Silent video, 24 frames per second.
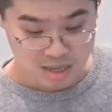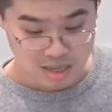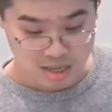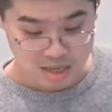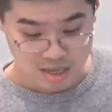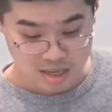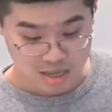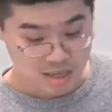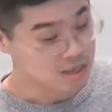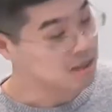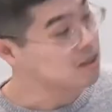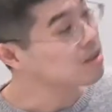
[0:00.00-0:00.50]

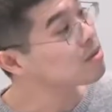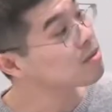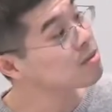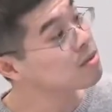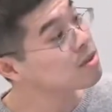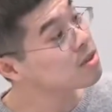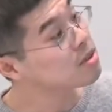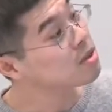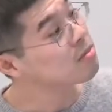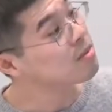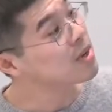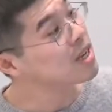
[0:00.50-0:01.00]
Uh,
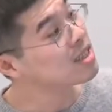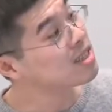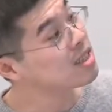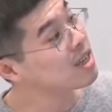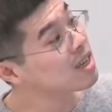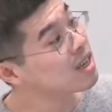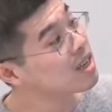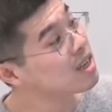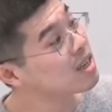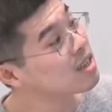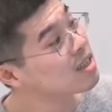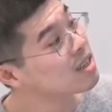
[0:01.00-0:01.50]
so
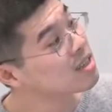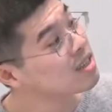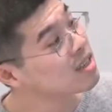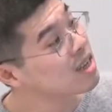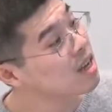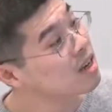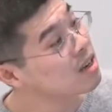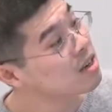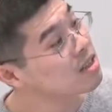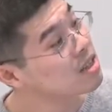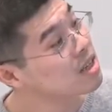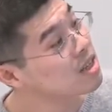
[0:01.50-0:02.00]
basically, the
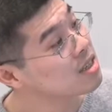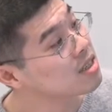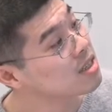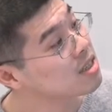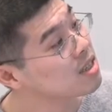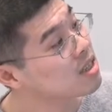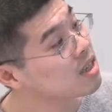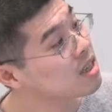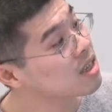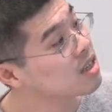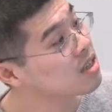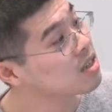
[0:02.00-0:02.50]
seller
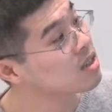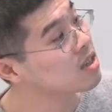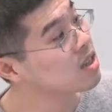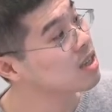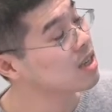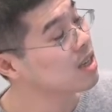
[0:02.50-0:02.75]
just uh,